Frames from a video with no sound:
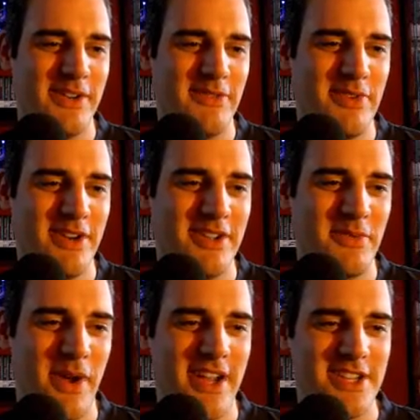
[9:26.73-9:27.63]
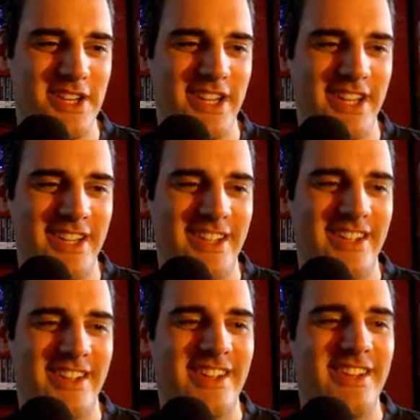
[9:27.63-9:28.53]
and then realised actually
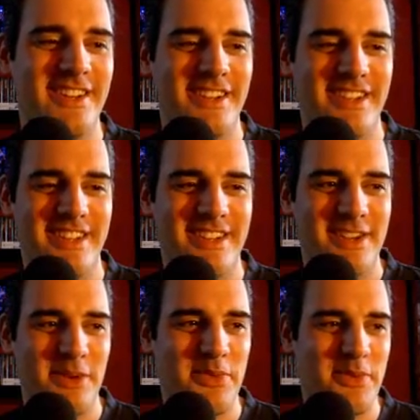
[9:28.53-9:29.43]
I'm